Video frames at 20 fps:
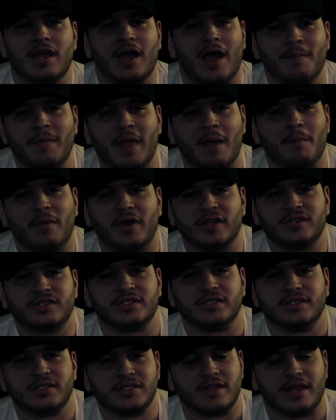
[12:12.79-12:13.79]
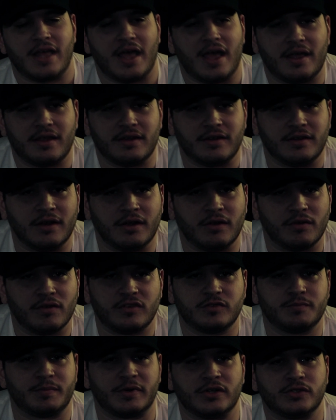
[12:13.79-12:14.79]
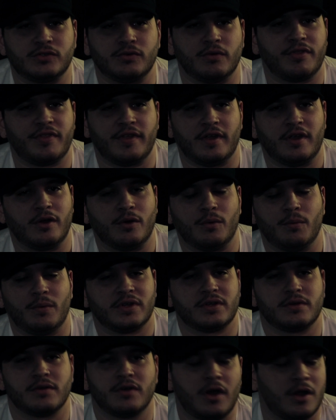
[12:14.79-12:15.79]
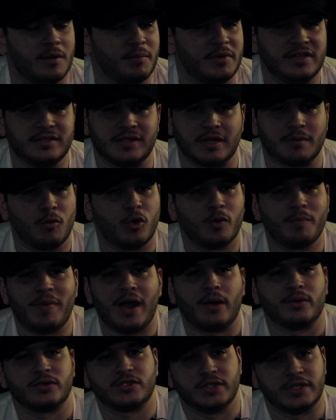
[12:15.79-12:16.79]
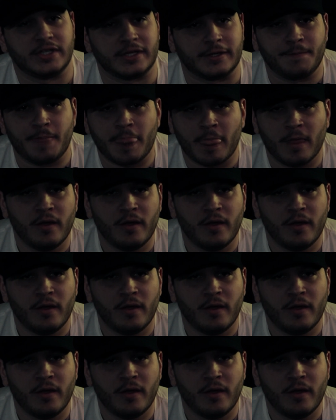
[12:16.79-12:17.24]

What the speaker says: I'm not much into that, spiritual thing, what you call it. He's like, more power to you.